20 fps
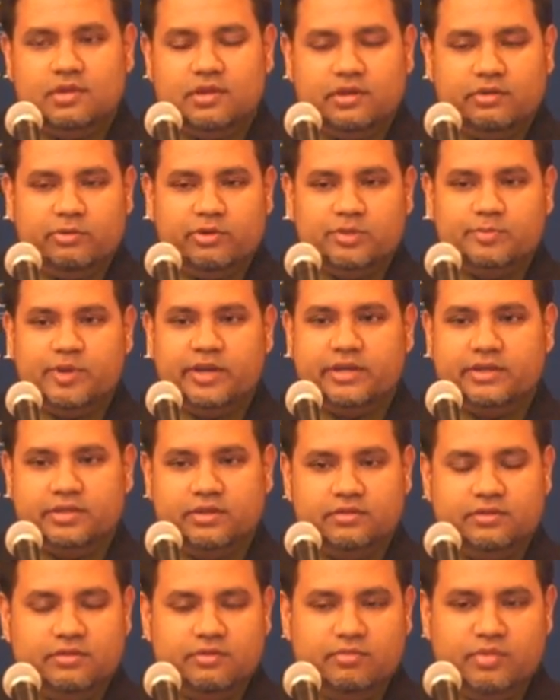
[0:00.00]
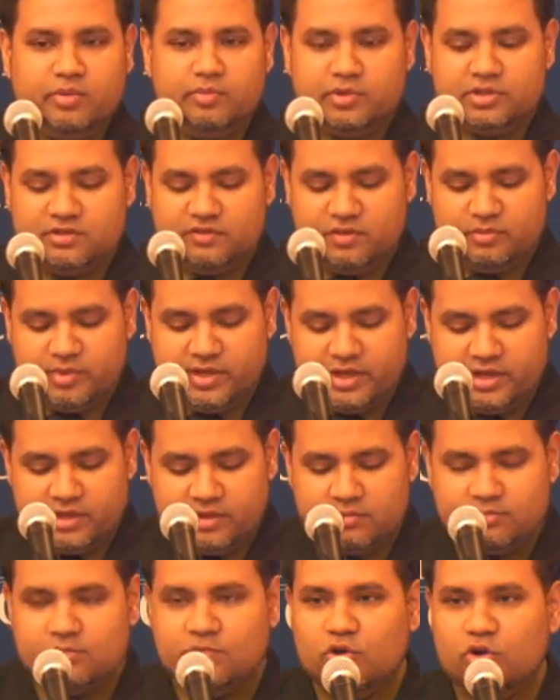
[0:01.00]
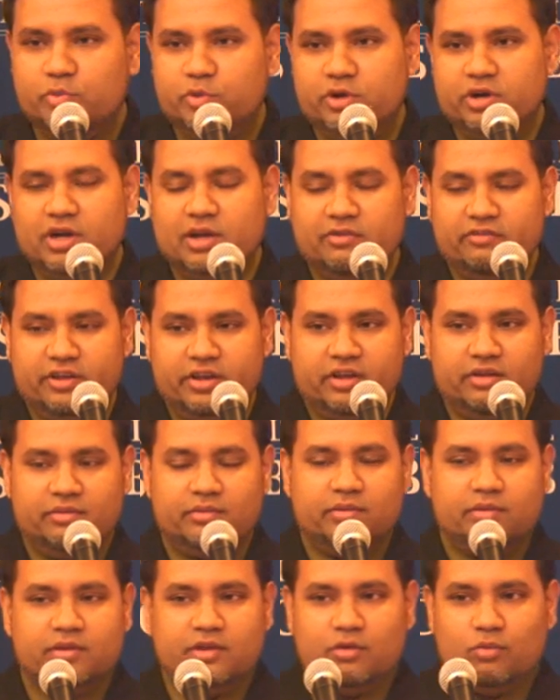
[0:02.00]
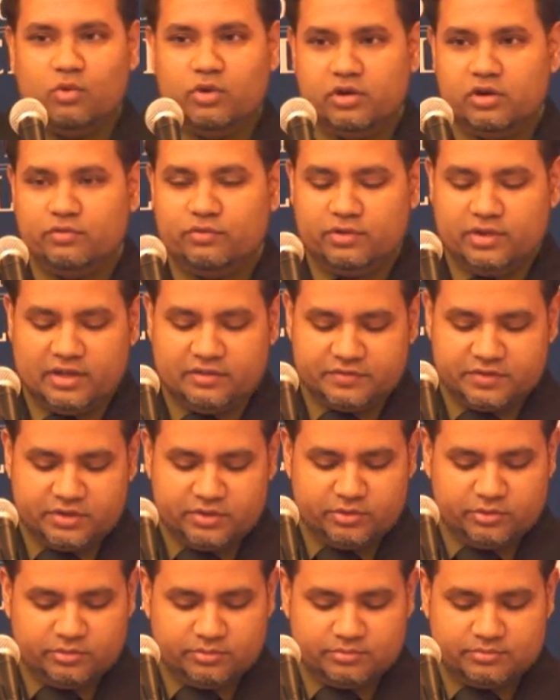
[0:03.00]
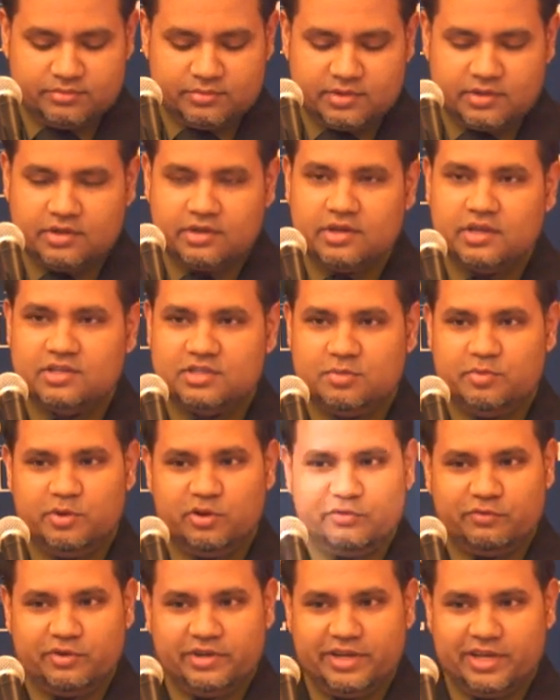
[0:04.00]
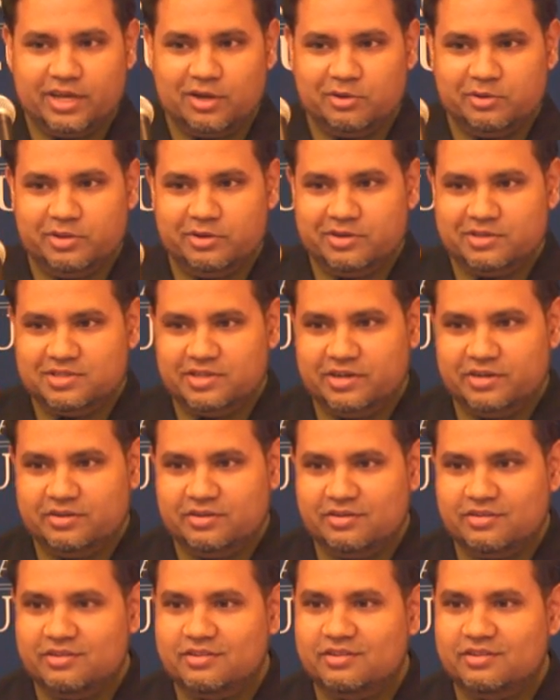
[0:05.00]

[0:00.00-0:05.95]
and respected members of the media, hope you are having a wonderful afternoon. It's a beautiful day out there, isn't it?